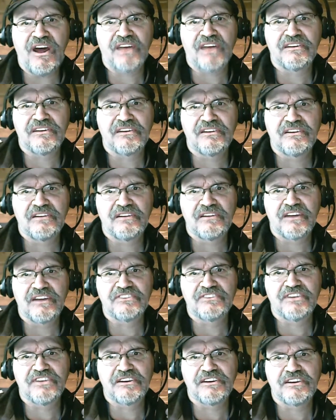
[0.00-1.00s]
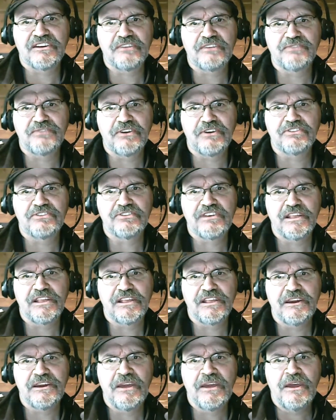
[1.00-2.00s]
"Why not?" I said
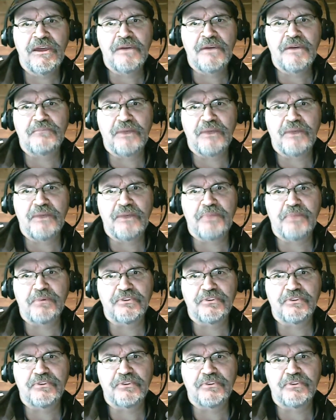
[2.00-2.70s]
confusedly.